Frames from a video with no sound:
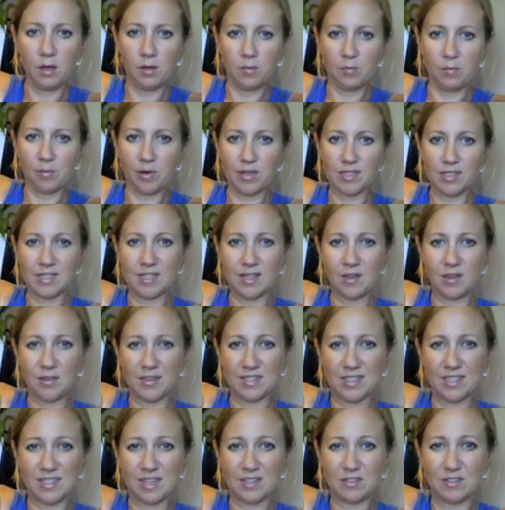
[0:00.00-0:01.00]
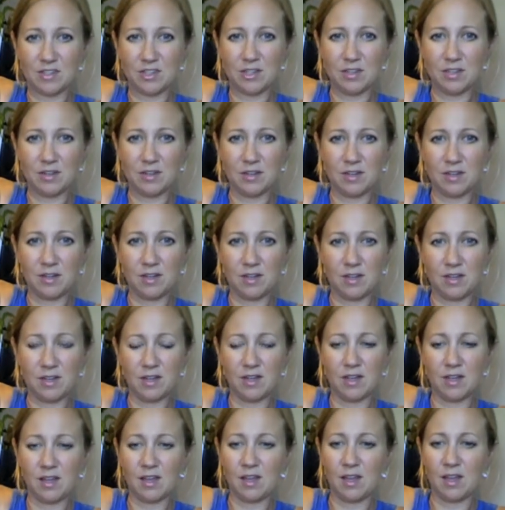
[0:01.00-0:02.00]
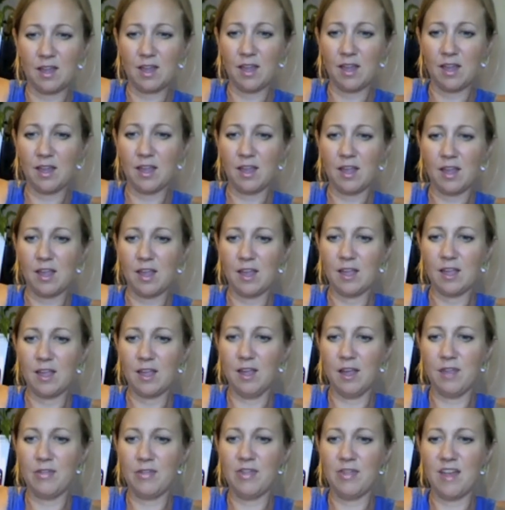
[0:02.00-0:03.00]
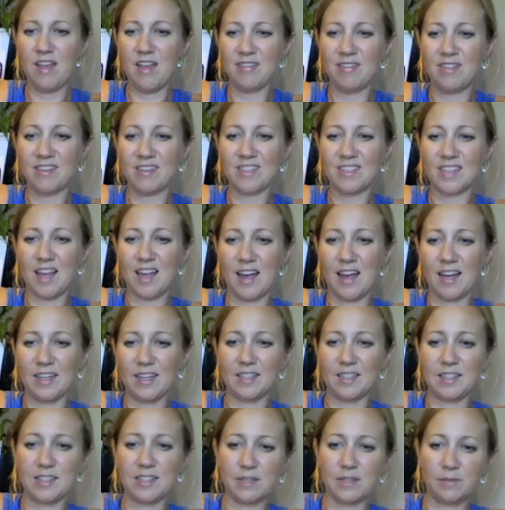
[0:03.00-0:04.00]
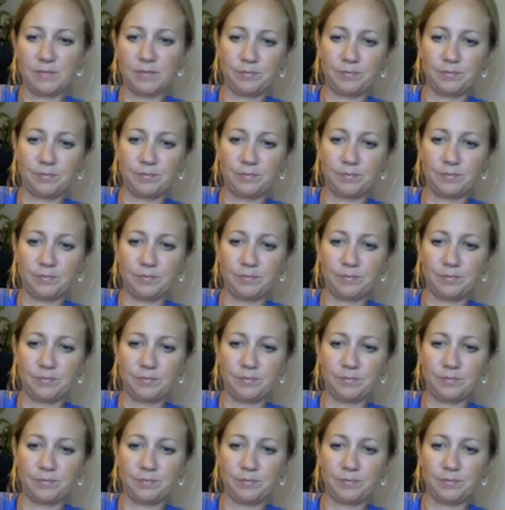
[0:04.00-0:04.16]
Press down the center, and then the sides.